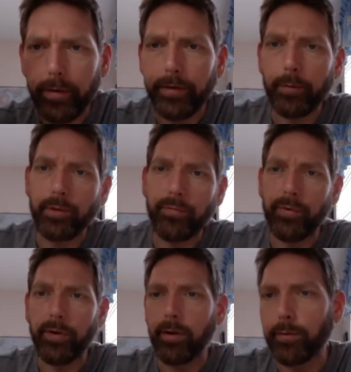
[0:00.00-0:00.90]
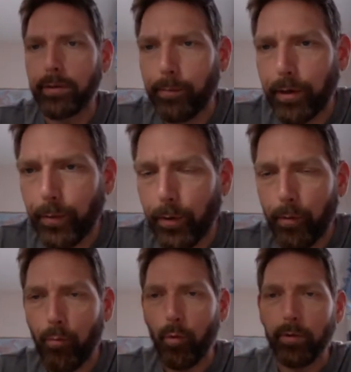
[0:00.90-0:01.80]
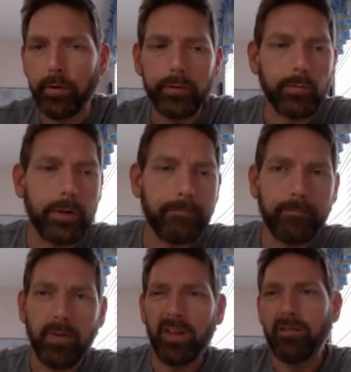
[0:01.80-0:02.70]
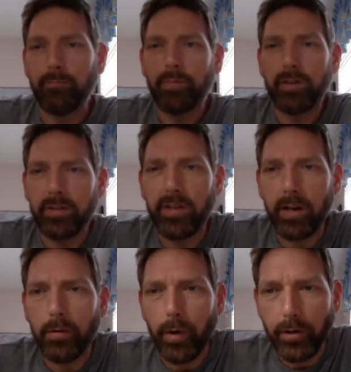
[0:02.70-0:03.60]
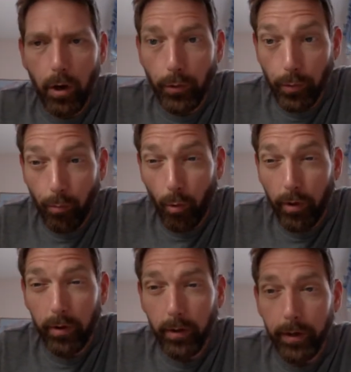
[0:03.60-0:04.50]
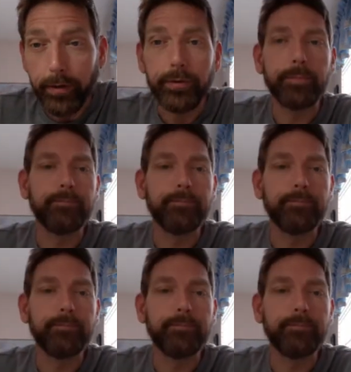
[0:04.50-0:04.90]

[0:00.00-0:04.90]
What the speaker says: the numbers to figure out what's the best way to report this, right? But the standard way is always report it in liters.